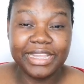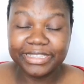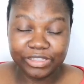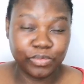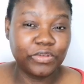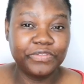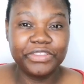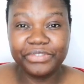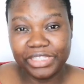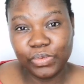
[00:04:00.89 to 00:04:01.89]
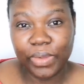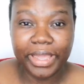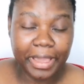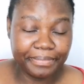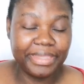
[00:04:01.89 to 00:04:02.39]
That is one of the reasons
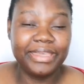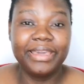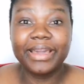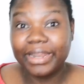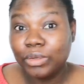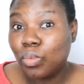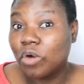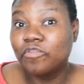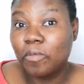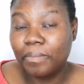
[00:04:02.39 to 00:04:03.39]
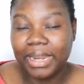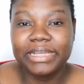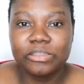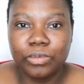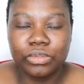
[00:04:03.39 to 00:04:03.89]
why I'm here. Can it work for
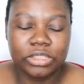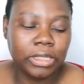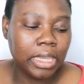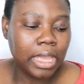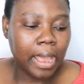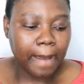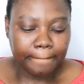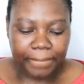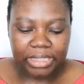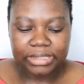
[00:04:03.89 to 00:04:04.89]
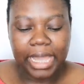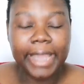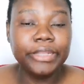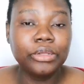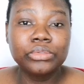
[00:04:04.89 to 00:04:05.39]
black spots? But
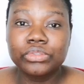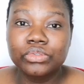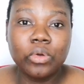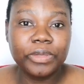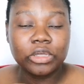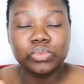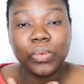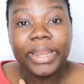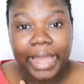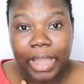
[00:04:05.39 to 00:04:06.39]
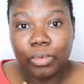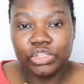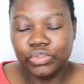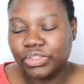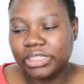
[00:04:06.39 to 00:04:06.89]
I don't know, because when I
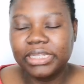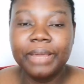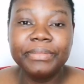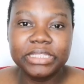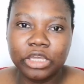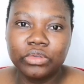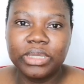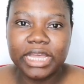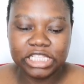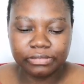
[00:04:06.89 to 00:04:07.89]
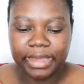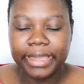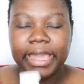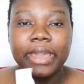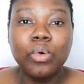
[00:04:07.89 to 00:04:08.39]
was using it, let me tell you guys
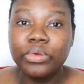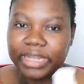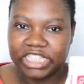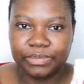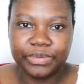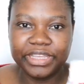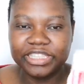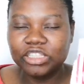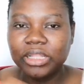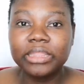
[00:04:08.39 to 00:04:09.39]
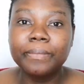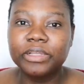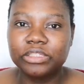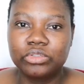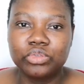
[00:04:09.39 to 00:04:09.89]
my own experience, nothing
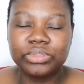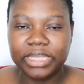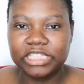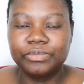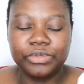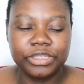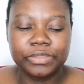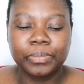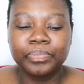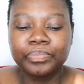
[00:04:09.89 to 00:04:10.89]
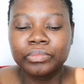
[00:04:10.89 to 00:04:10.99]
but the truth experience.